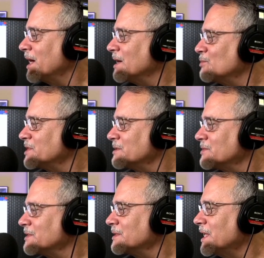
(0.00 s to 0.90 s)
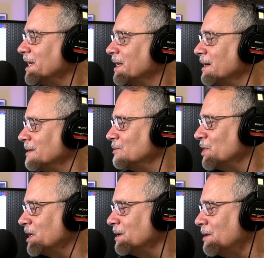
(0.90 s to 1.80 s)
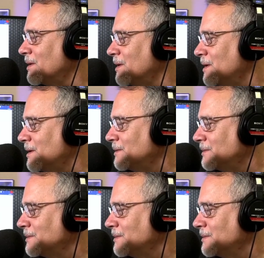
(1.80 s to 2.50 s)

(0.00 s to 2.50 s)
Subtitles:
I wish this was like we could all,